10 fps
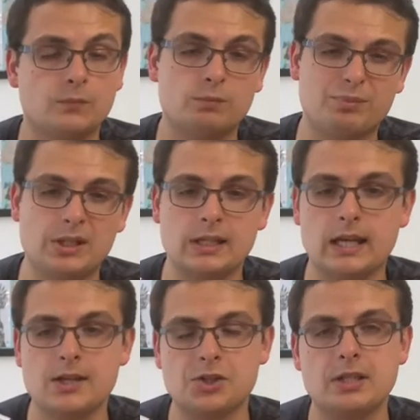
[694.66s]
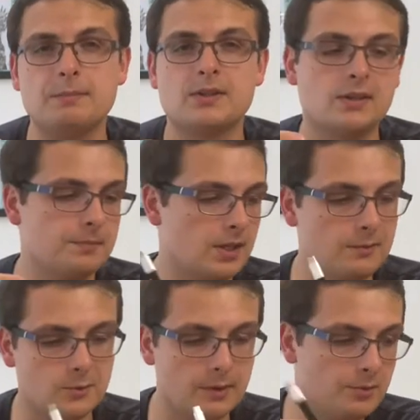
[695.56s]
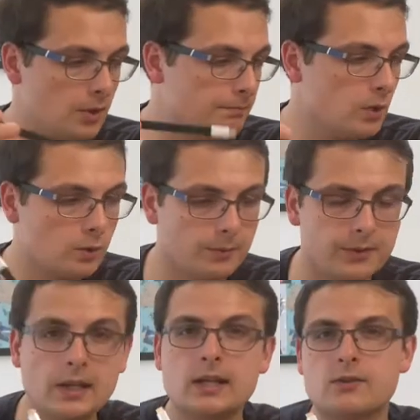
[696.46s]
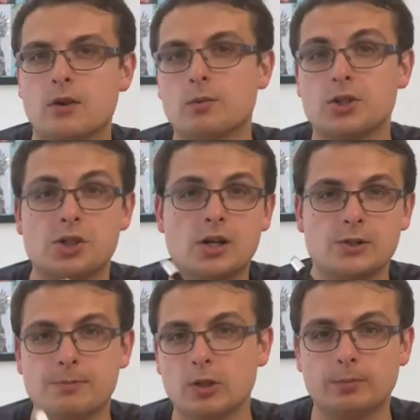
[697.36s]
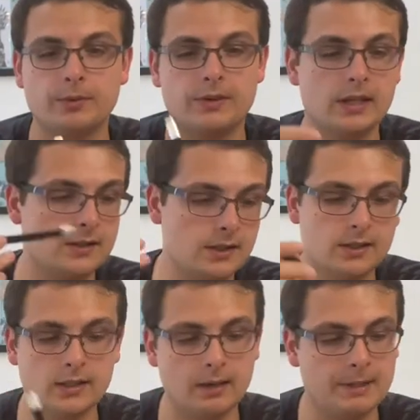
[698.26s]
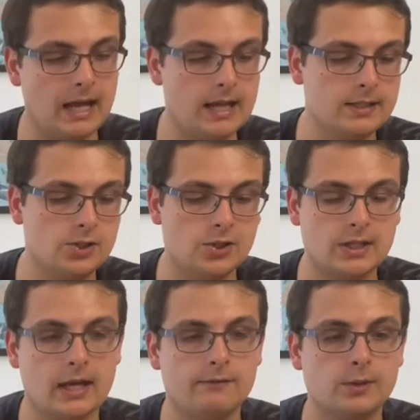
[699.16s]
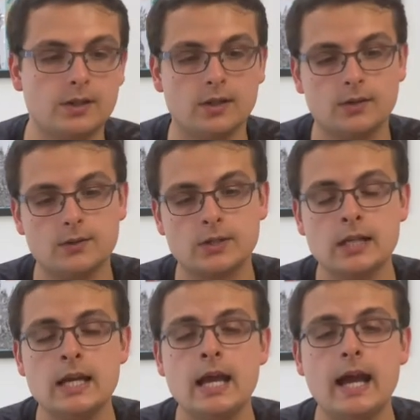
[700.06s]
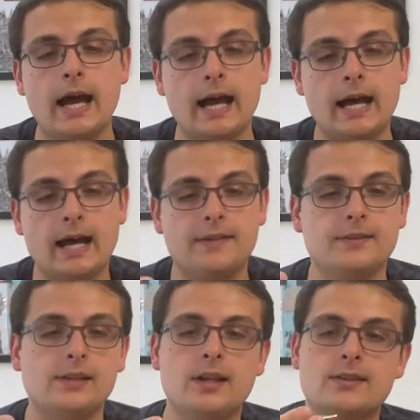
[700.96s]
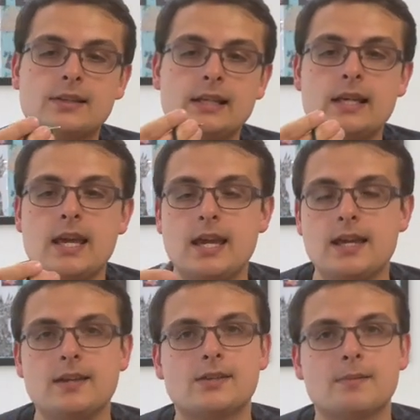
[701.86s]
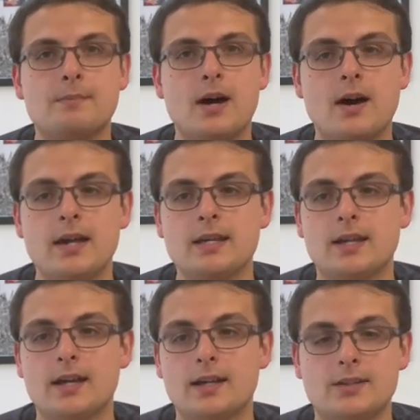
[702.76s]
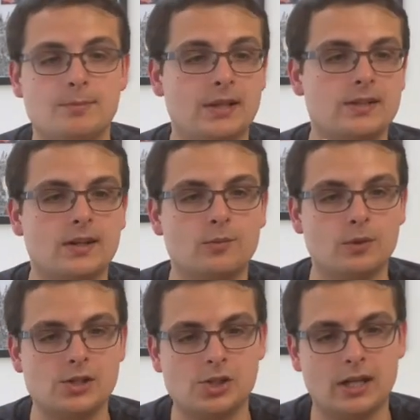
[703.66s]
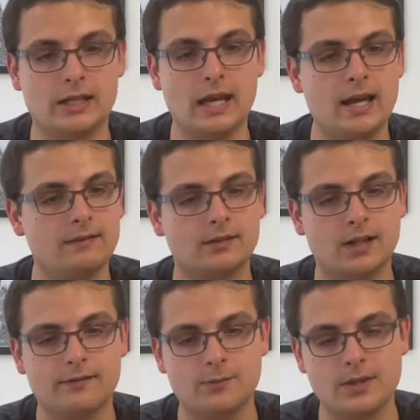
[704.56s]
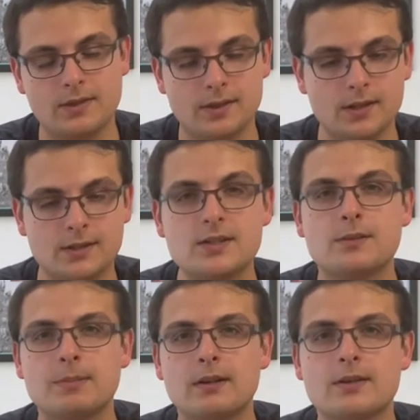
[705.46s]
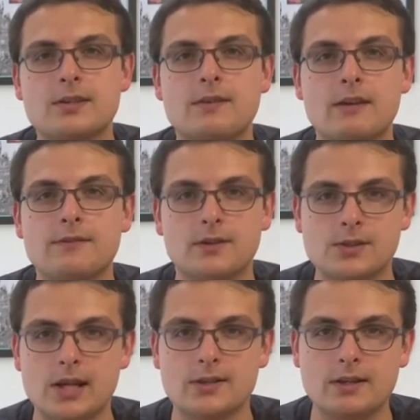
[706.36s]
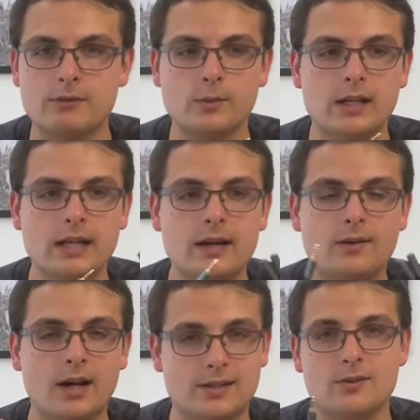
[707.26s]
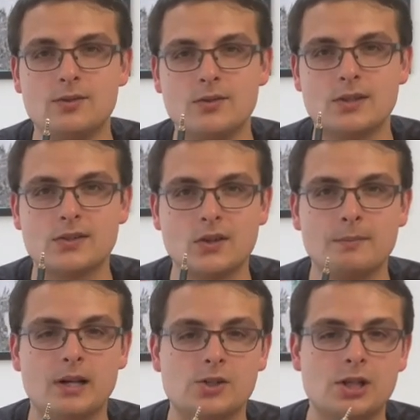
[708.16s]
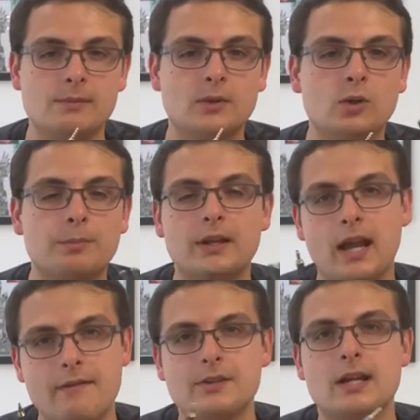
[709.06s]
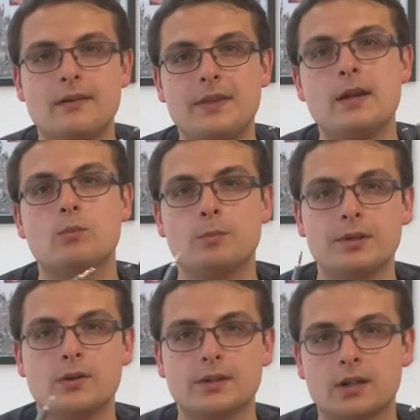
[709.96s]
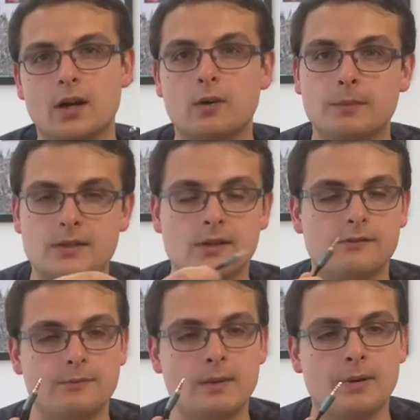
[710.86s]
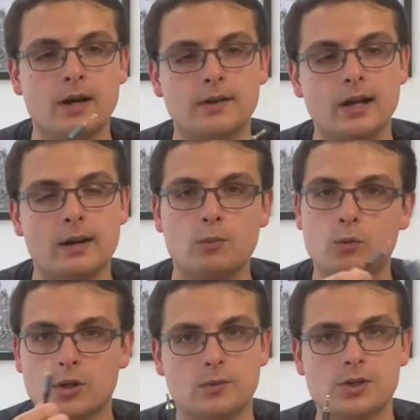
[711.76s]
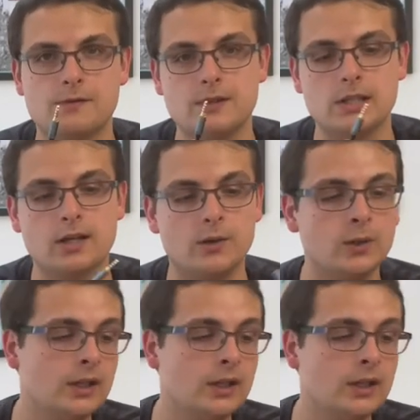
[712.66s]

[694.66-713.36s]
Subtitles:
pretty occasionally, but sometimes when I'm doing multiple things or I want to charge multiple things, it can come in handy just to have one of those. And lastly is my splitter, which again, kind of with the disappearance of headphone jacks everywhere now, I don't use this so much anymore, but every now and then we'll be on the go, myself and my partner, and we'll want to watch a video.